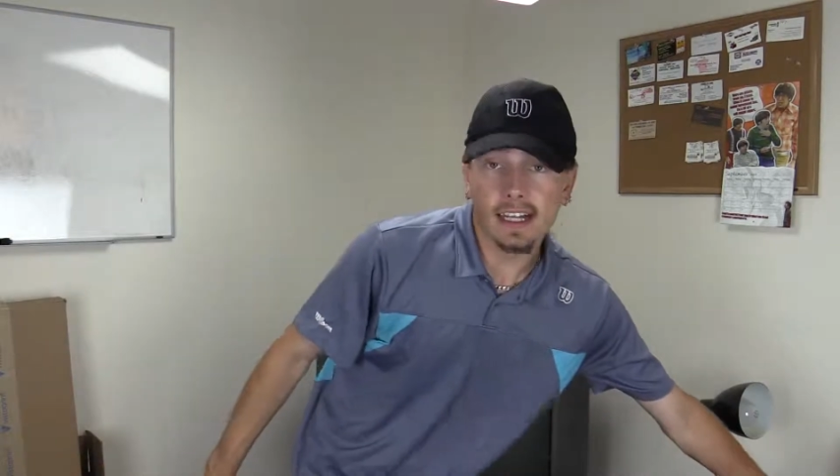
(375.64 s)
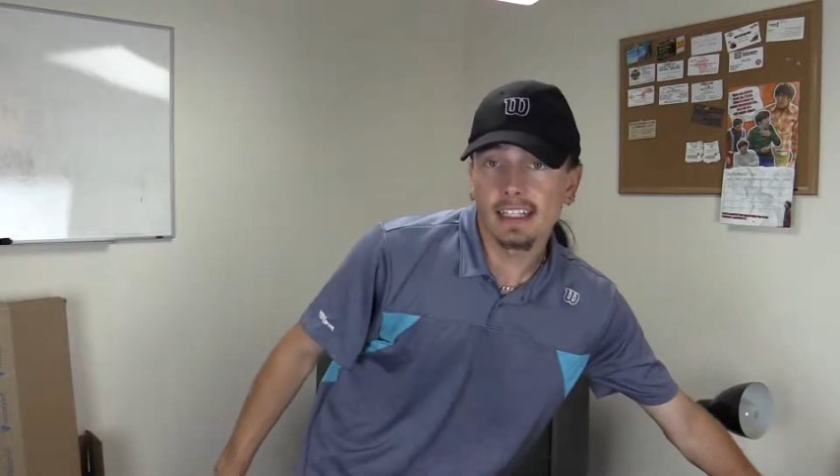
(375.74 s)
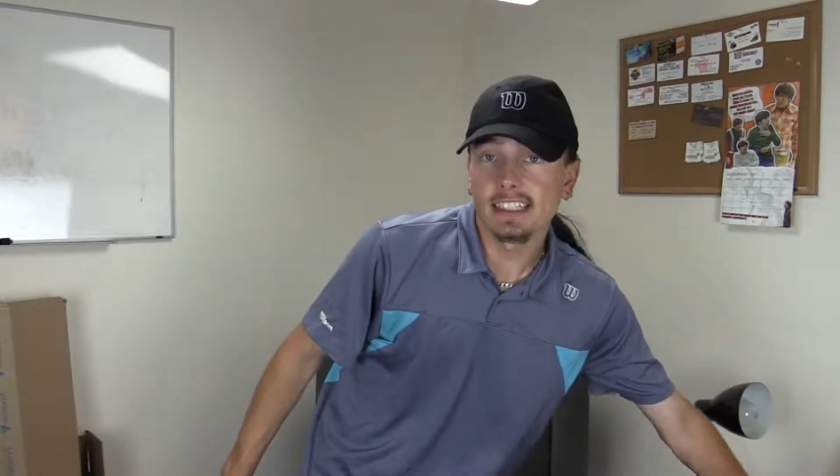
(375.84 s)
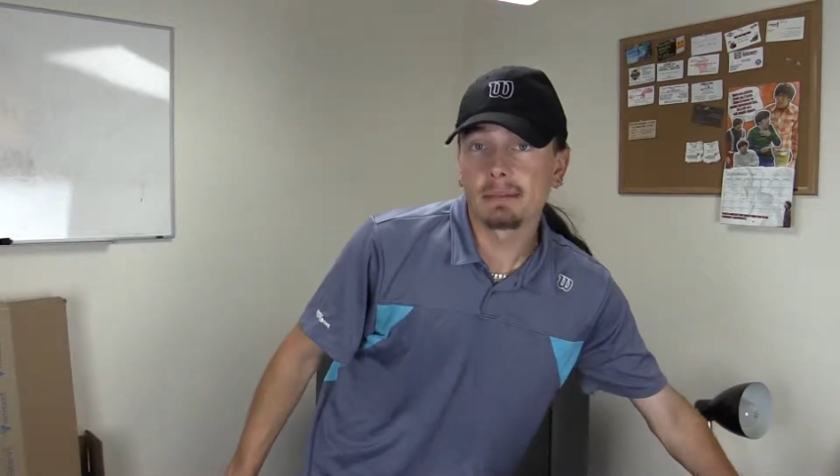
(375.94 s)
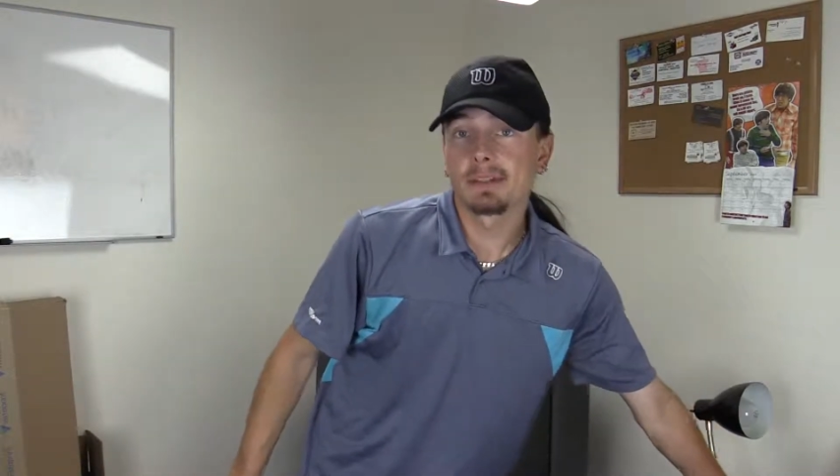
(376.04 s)

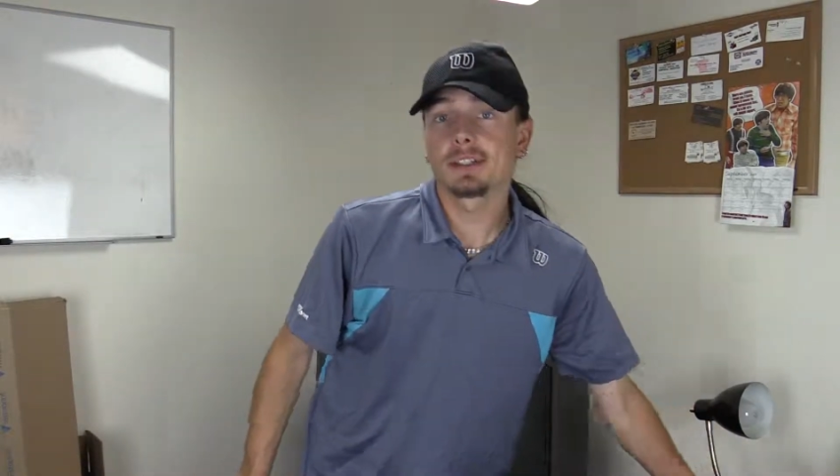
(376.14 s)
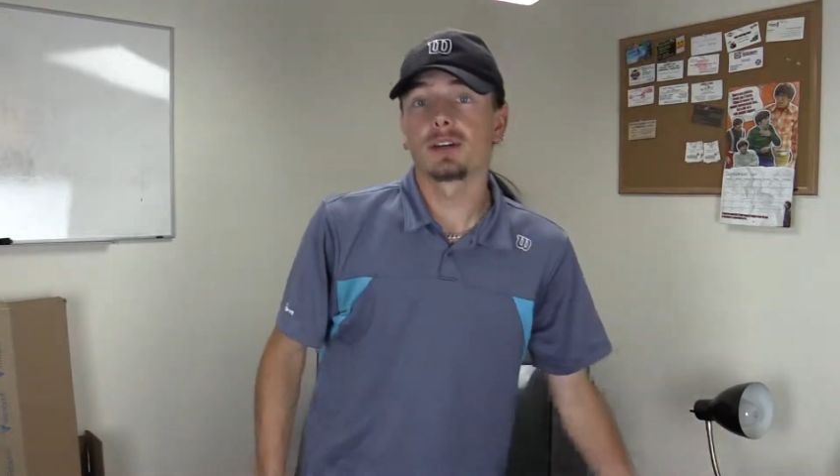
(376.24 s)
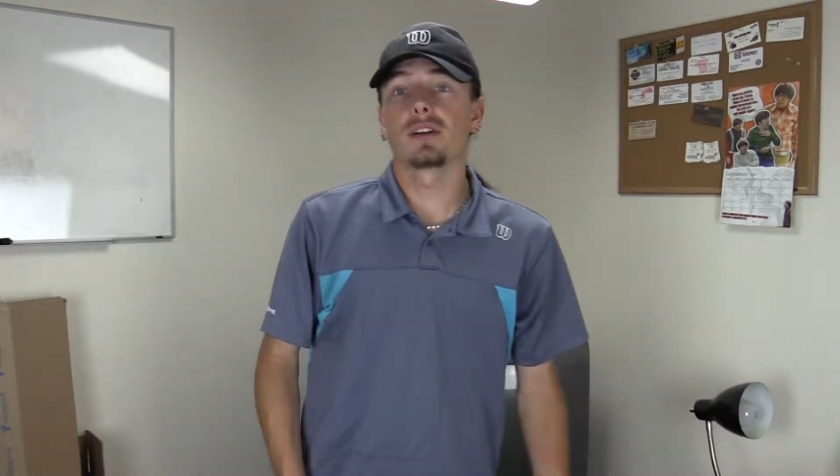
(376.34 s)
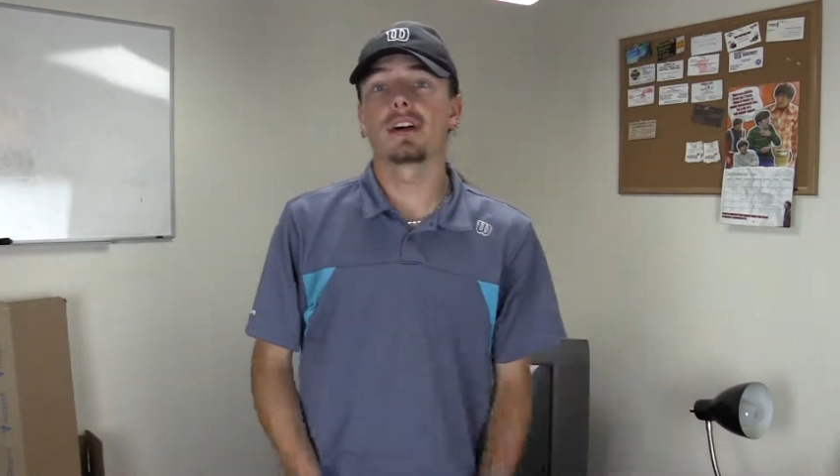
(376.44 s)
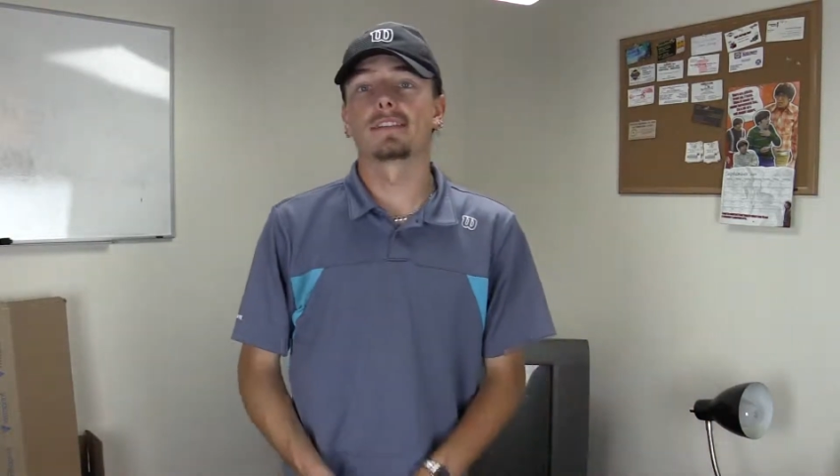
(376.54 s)
next
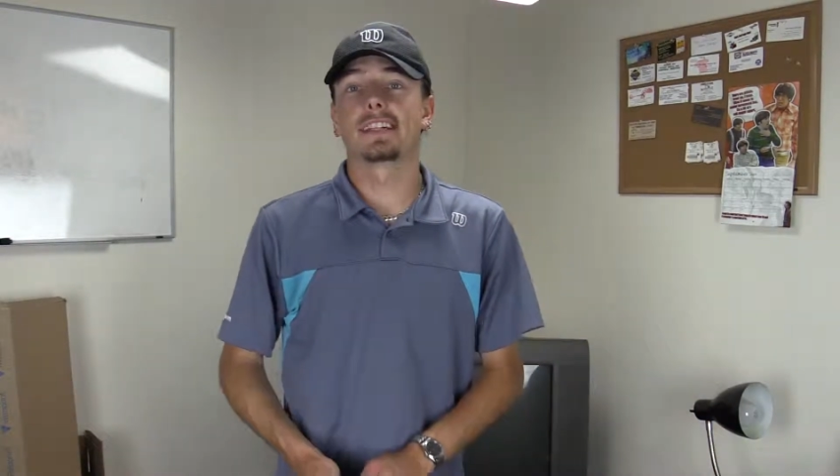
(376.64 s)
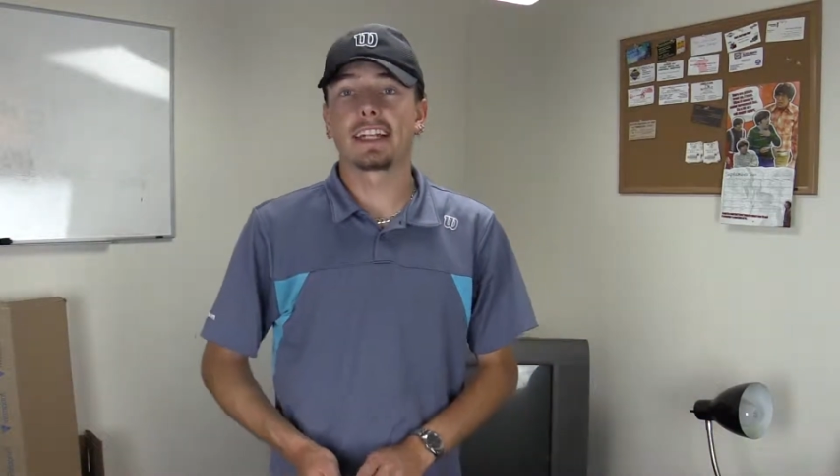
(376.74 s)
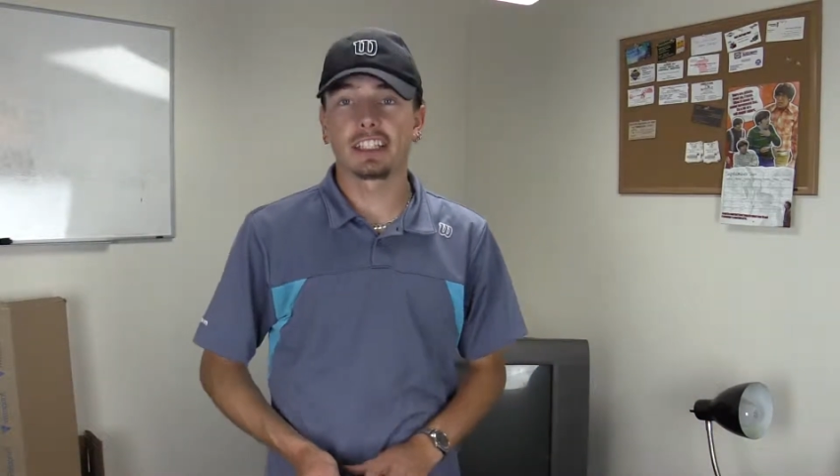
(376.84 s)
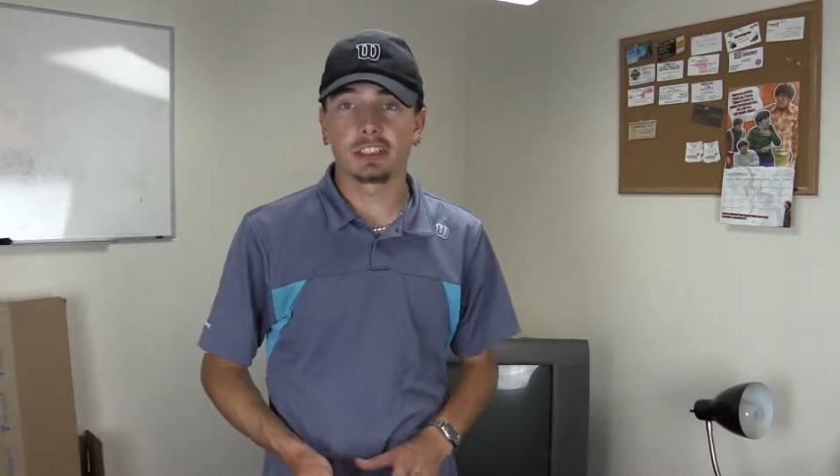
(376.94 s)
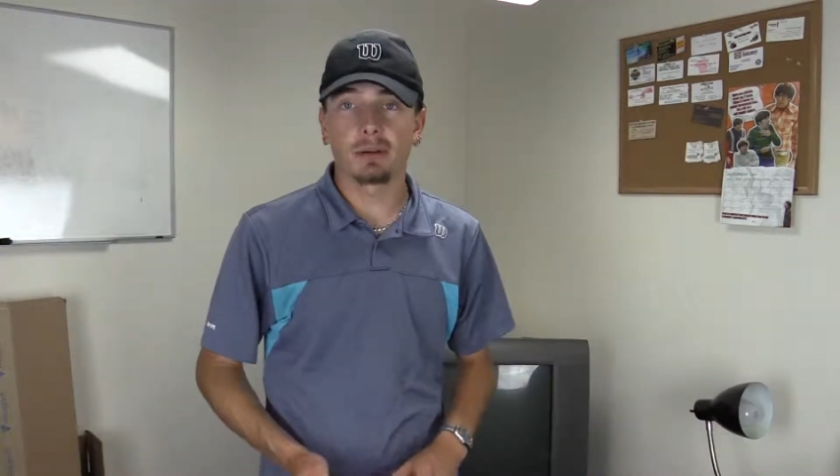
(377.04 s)
episode of
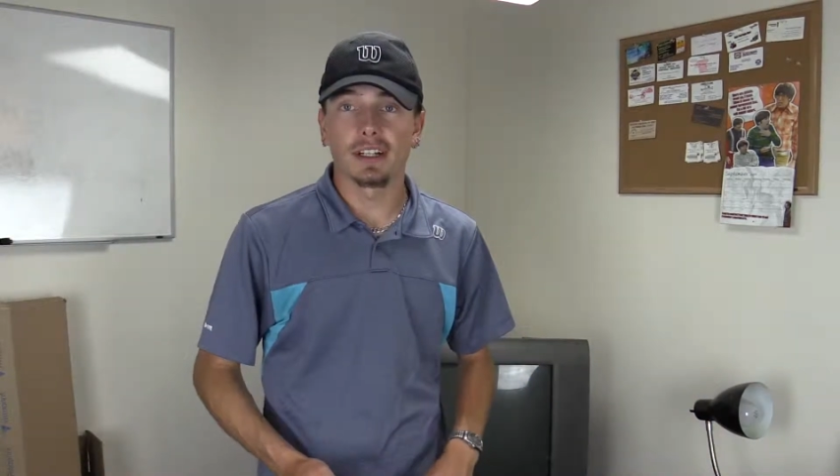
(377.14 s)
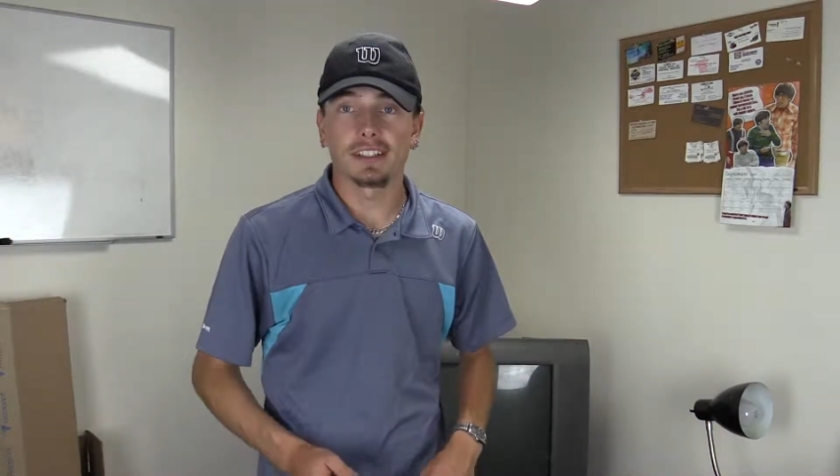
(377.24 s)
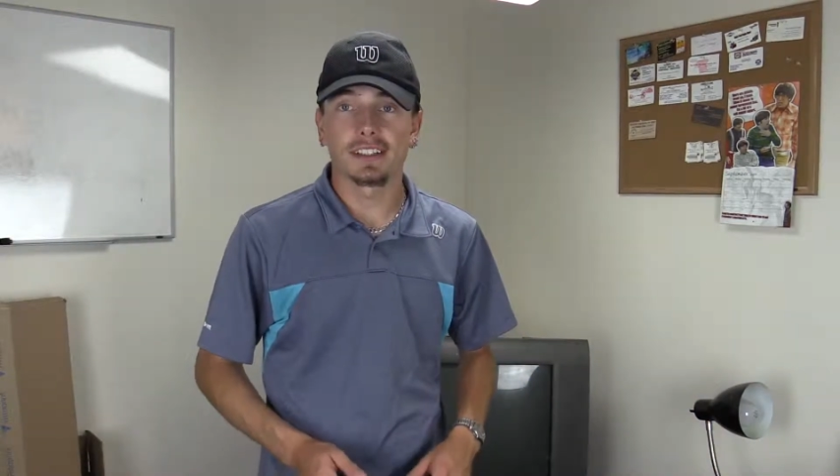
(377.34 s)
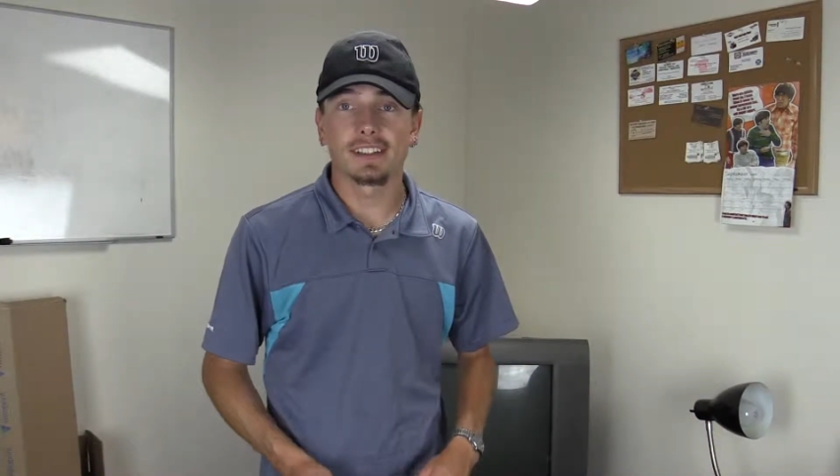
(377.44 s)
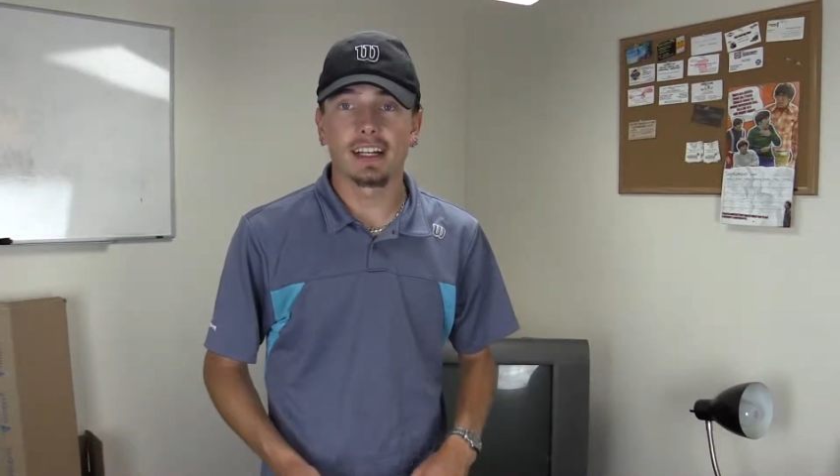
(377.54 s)
Tennis Express.